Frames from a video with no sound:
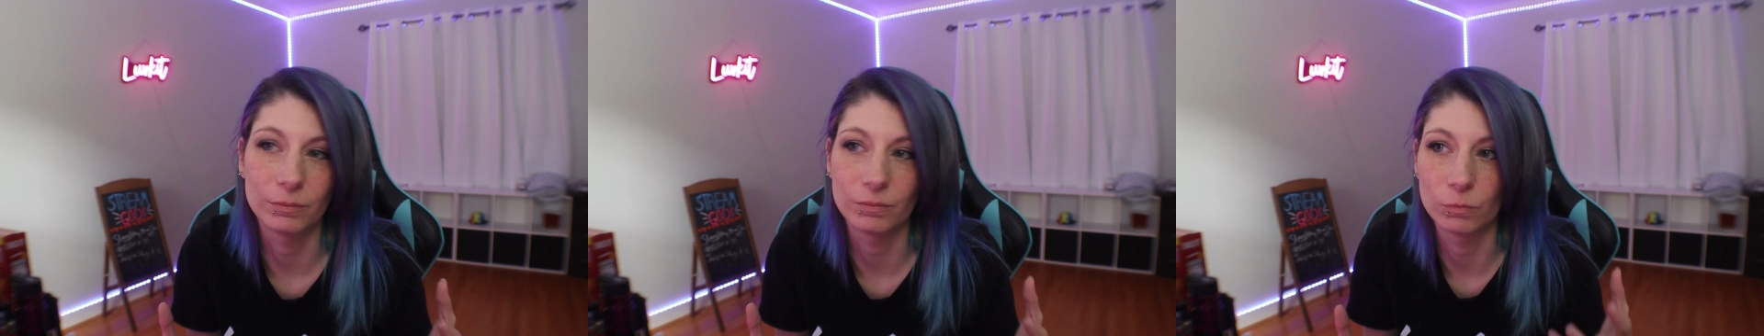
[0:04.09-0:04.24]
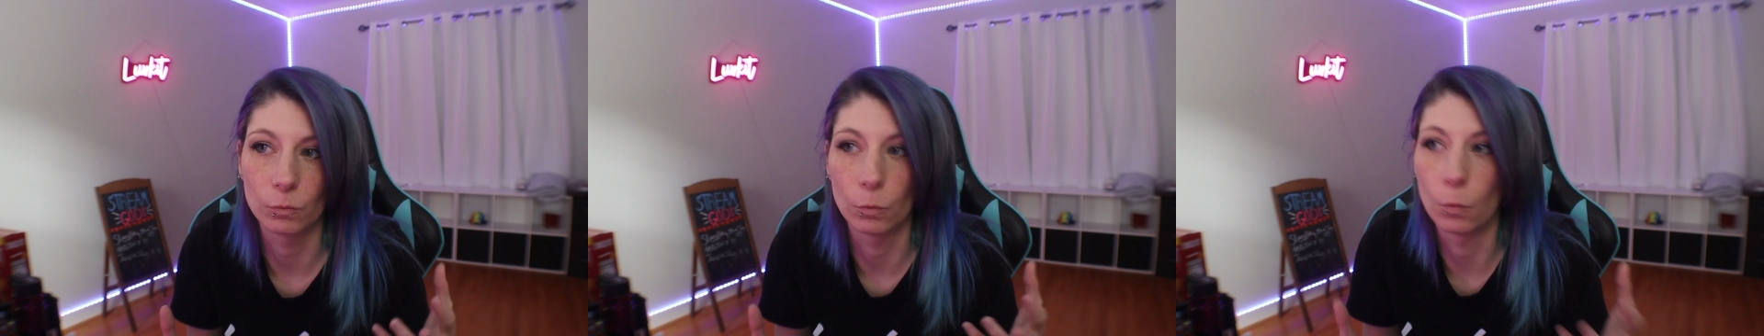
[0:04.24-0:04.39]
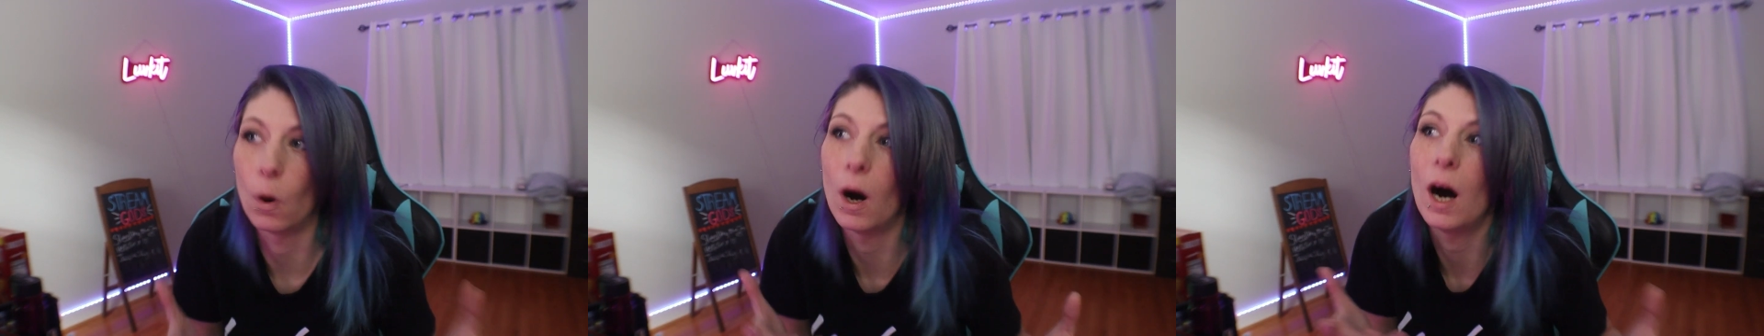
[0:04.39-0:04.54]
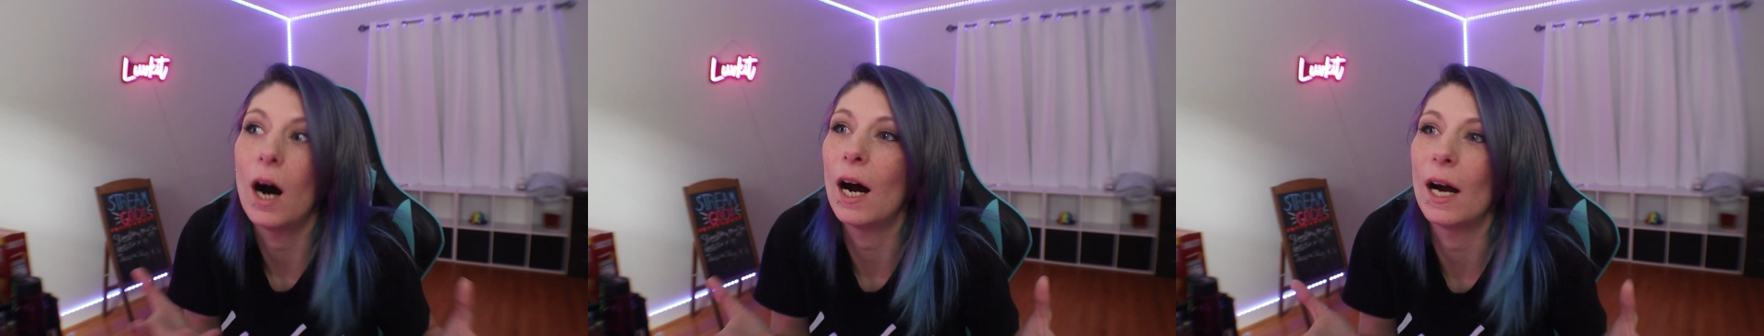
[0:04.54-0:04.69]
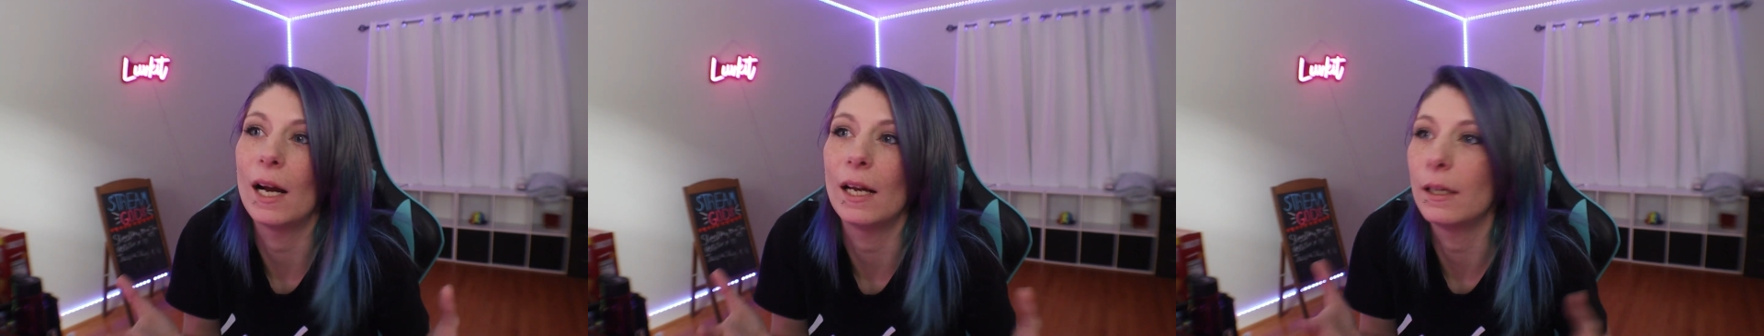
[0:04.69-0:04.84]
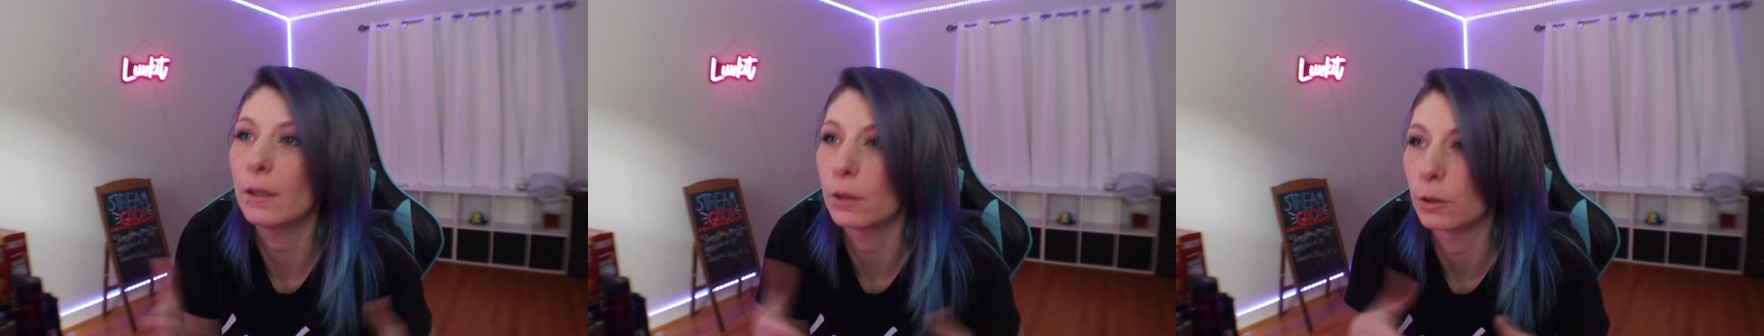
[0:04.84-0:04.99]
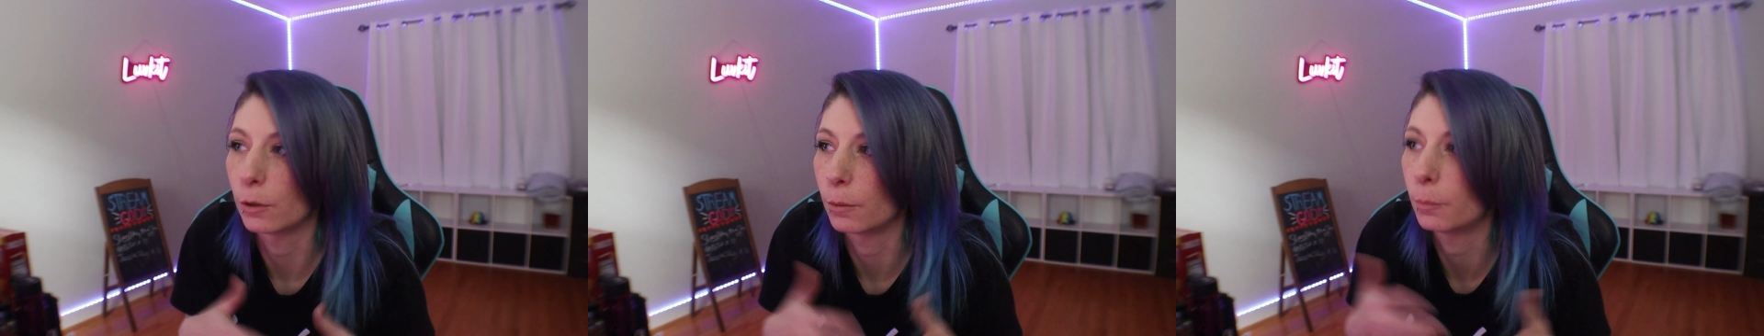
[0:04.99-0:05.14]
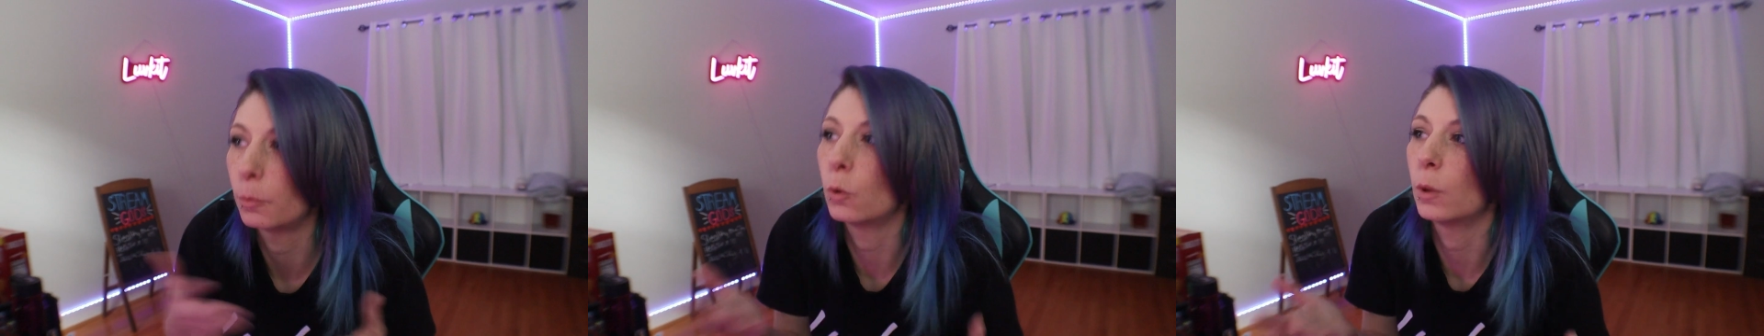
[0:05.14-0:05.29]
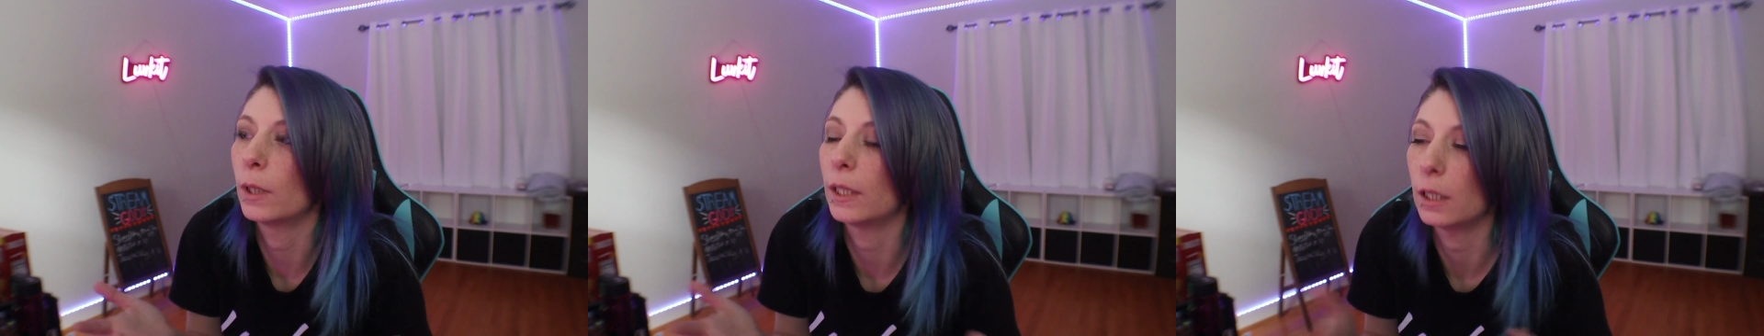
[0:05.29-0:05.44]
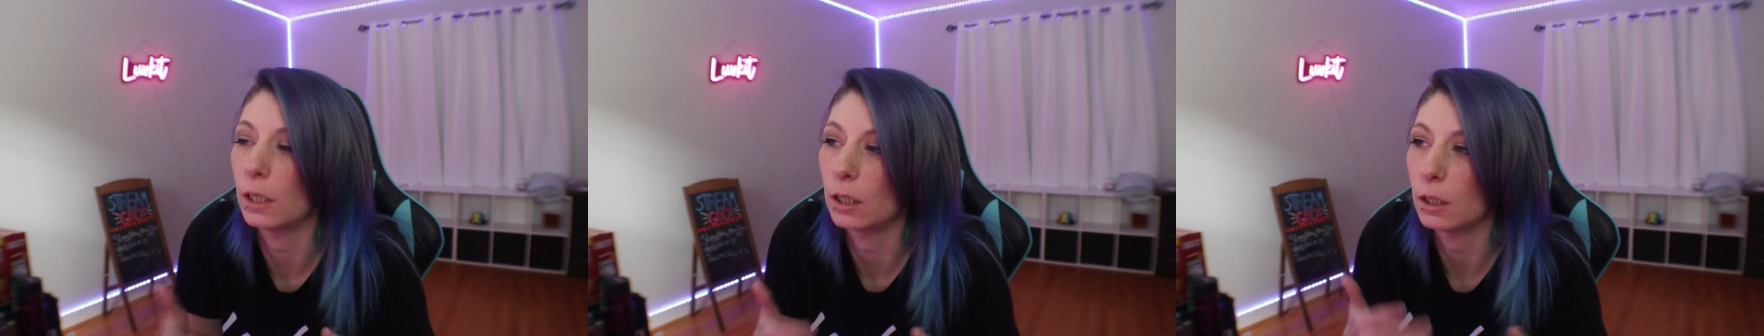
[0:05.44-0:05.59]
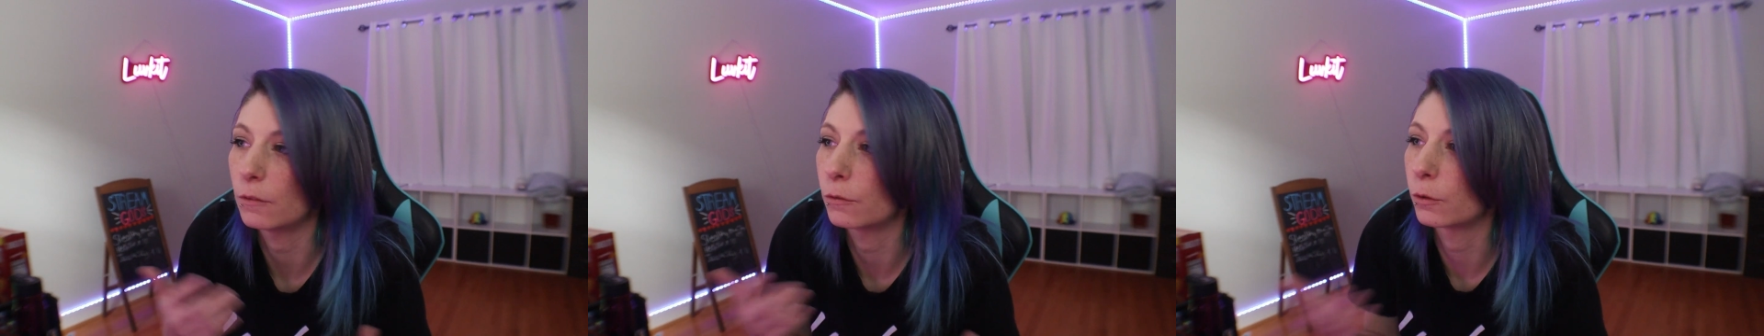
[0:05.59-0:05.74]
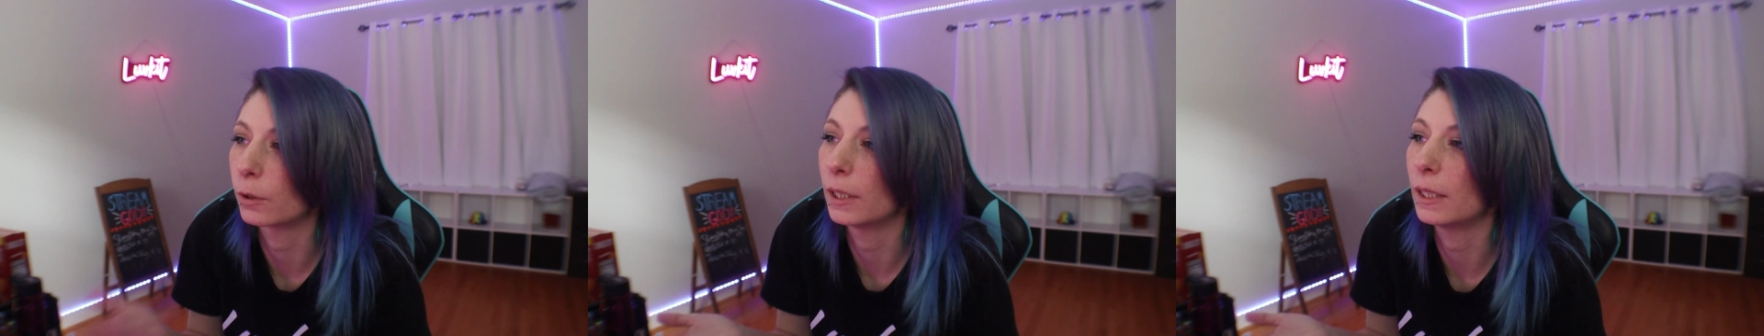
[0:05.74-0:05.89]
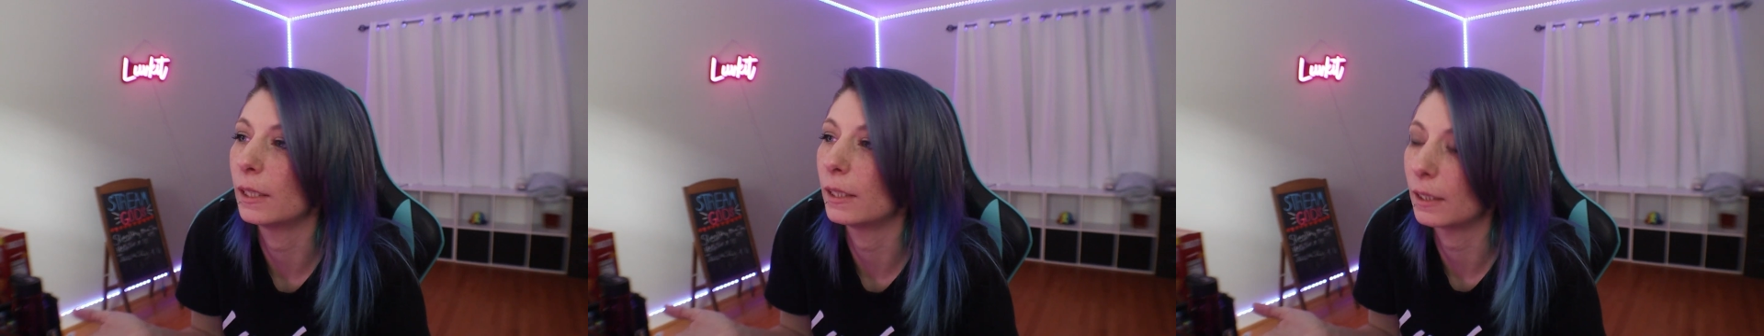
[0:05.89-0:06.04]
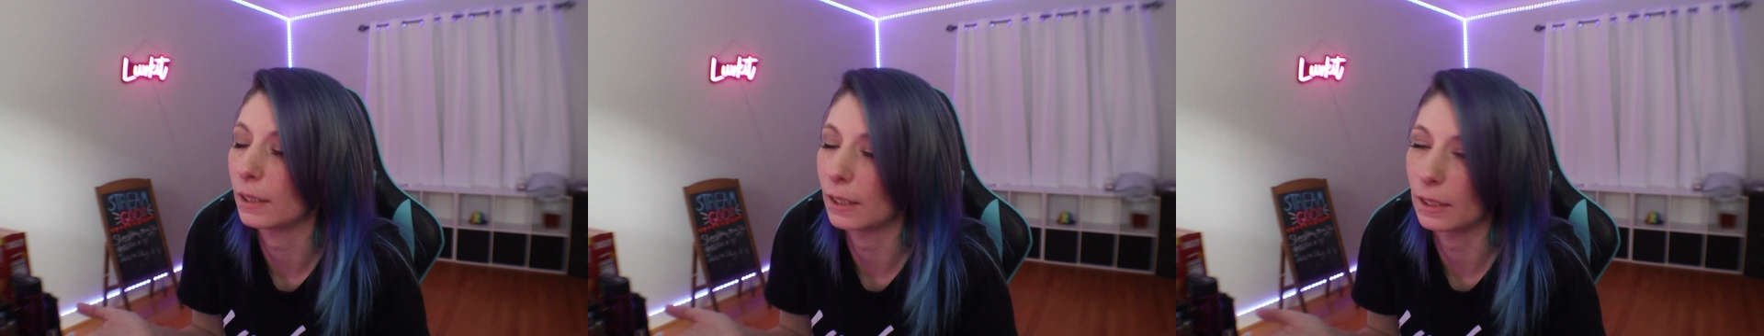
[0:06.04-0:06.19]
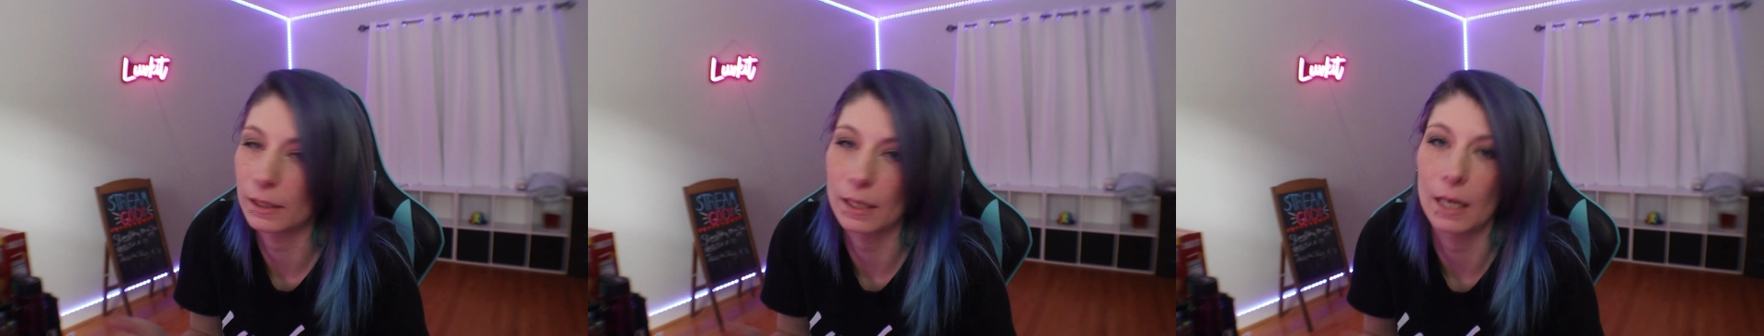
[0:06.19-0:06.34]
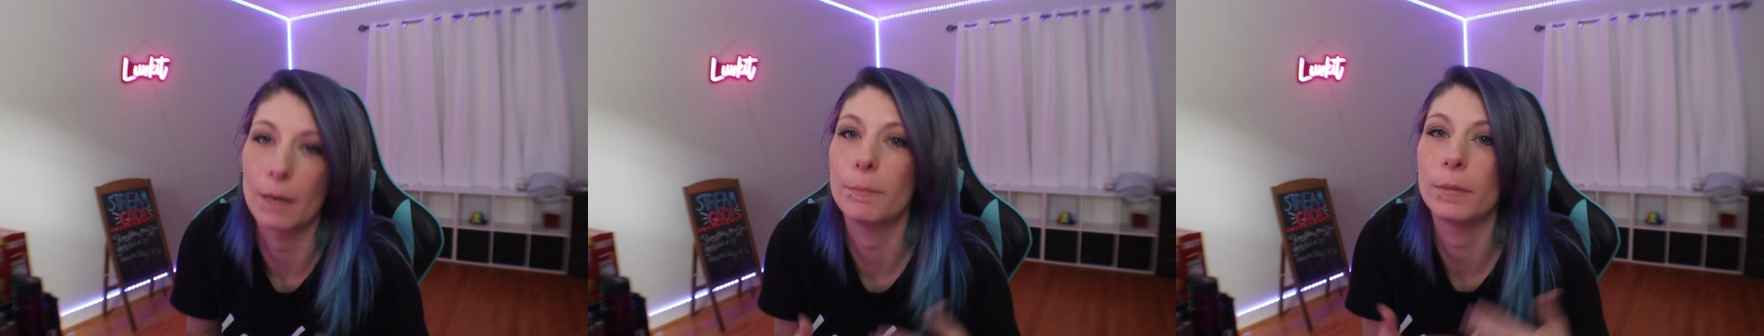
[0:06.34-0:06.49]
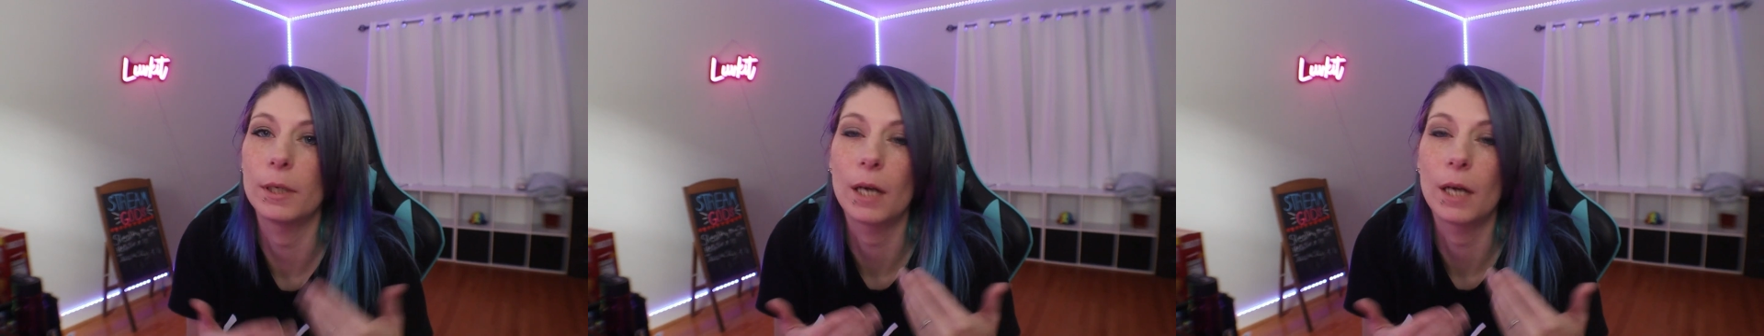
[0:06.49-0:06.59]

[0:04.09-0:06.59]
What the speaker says: why or the point of or anything like that,